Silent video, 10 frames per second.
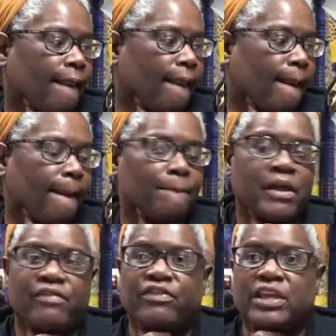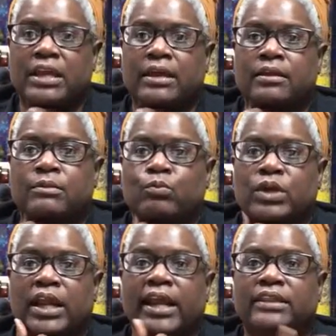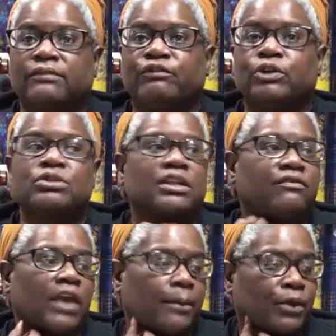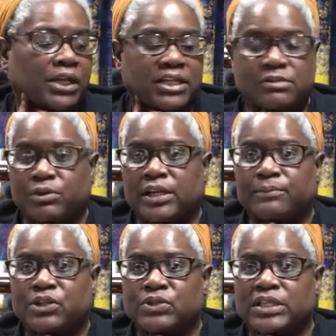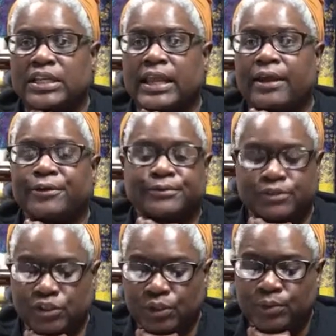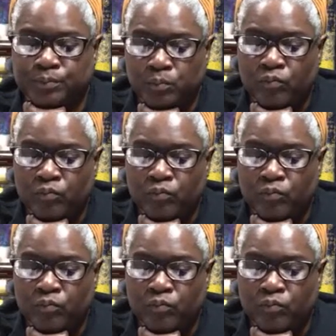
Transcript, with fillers: Um, and then when I got the Filti fabric, that's what I'm using now. So,